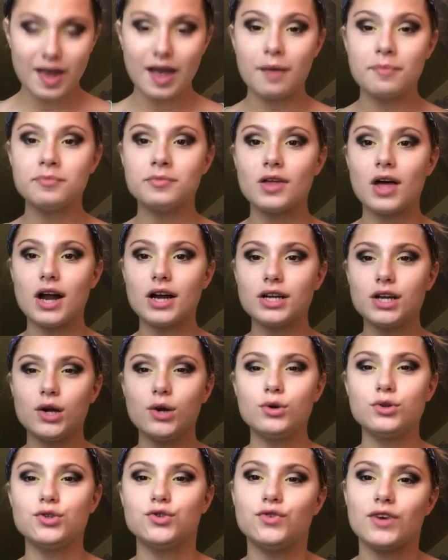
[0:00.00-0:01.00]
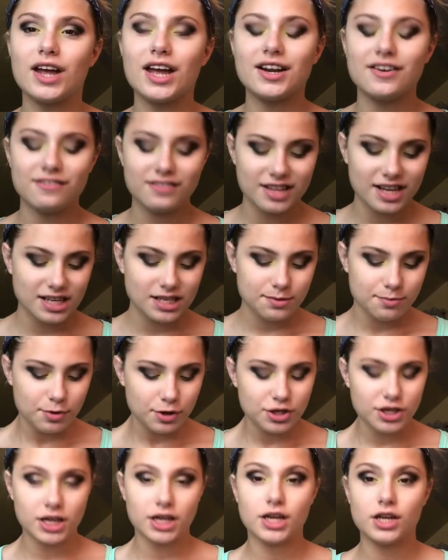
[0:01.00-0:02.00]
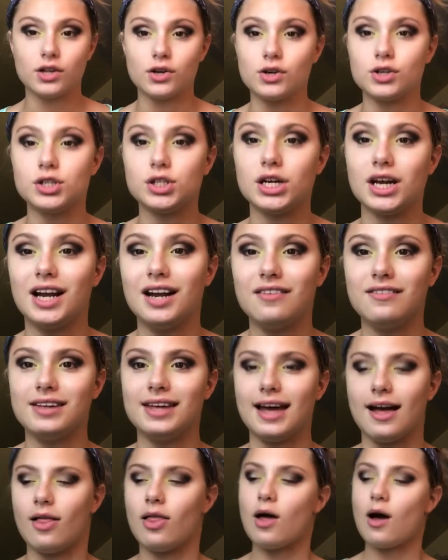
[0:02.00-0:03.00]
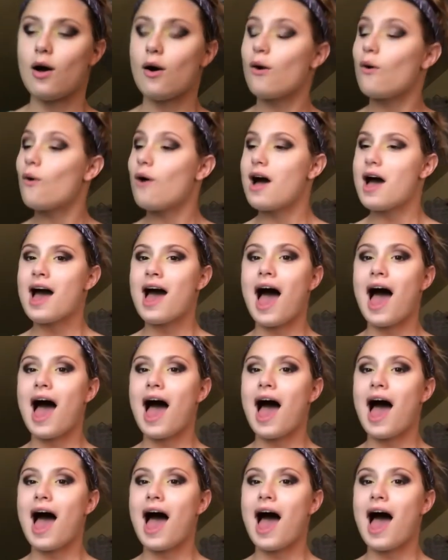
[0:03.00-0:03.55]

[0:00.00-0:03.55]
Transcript: I'm not a huge fan of this particular shade of yellow.